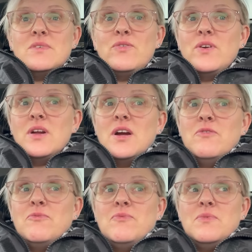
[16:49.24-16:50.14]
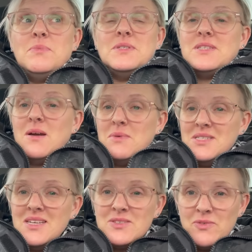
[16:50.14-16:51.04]
feel like I've been sat at my
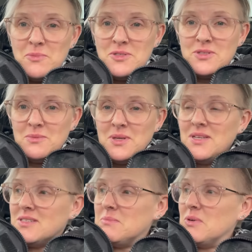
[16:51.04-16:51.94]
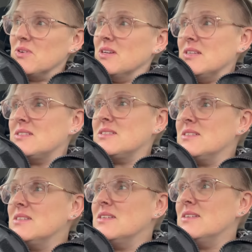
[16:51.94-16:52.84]
desk for most of the week, to be honest,
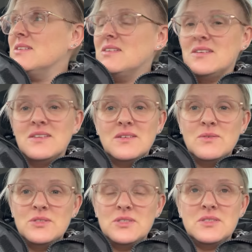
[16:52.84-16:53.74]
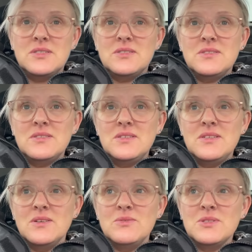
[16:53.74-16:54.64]
which is, you
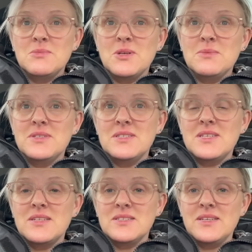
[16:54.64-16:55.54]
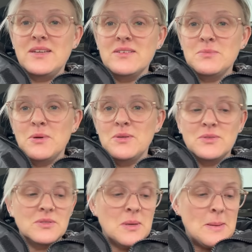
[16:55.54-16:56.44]
know, sometimes a necessity, I
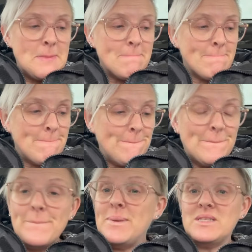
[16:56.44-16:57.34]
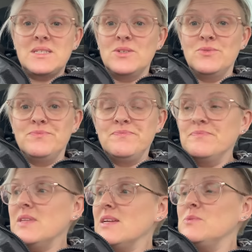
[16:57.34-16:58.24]
suppose. But still,
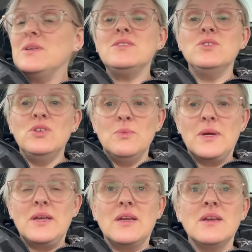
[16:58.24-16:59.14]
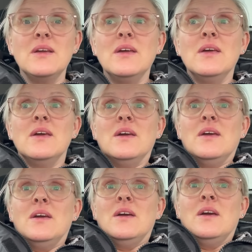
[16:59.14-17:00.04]
next week is a new week.
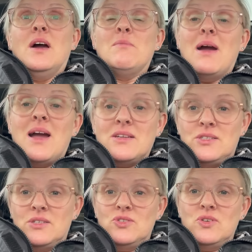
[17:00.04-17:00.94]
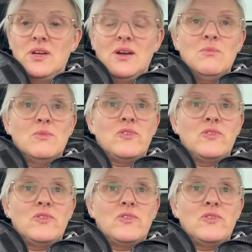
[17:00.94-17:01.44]
I'm actually going to try and get on with